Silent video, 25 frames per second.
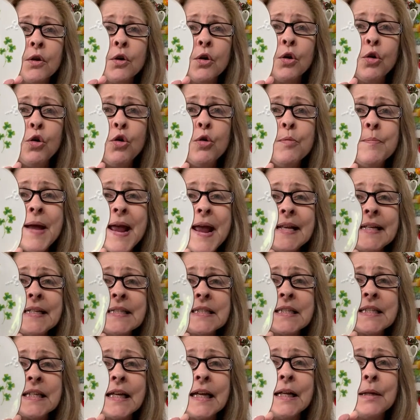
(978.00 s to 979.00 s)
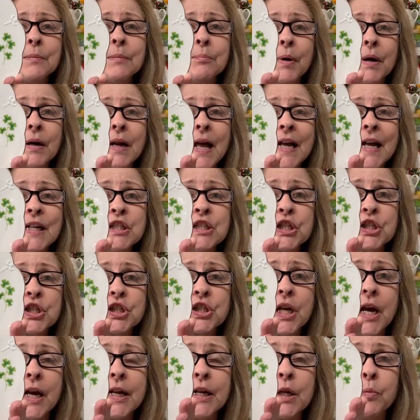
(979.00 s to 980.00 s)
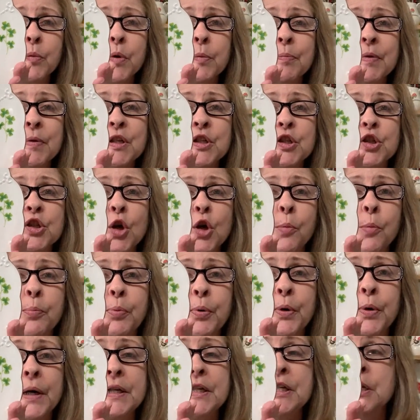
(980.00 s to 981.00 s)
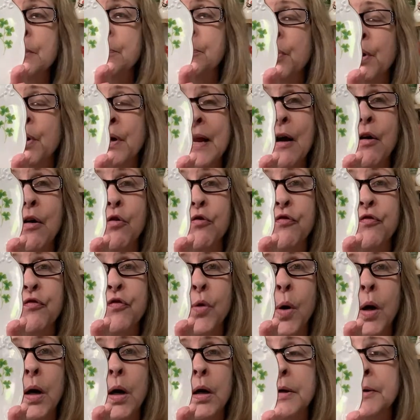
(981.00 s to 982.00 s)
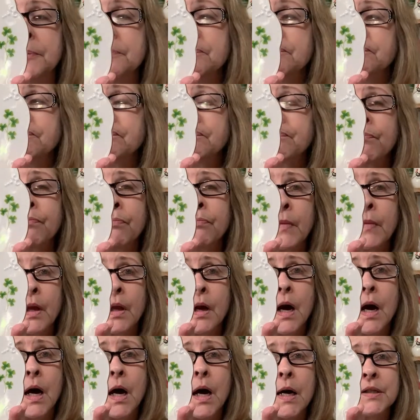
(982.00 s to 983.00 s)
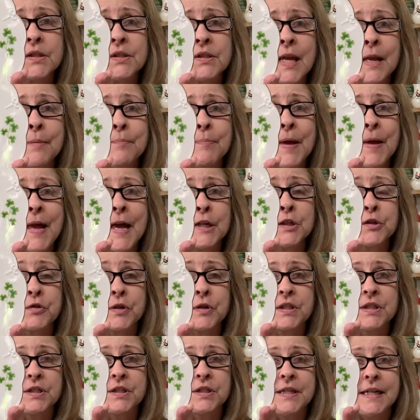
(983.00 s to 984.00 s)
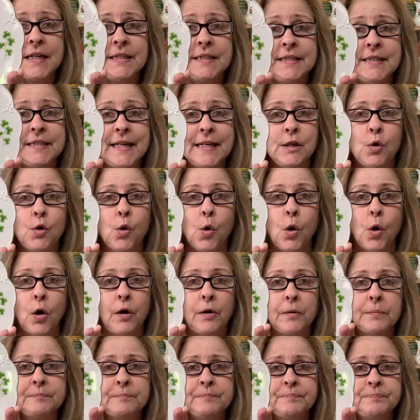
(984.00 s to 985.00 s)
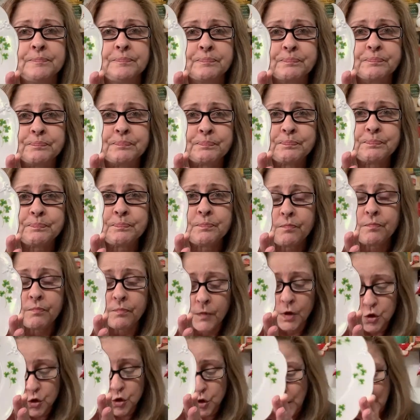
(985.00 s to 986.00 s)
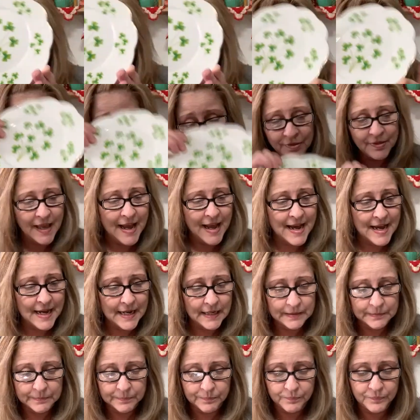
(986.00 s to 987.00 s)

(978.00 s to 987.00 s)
who makes it, but I just thought it would be so pretty to put out for uh, St. Patrick's Day decor. So I got that.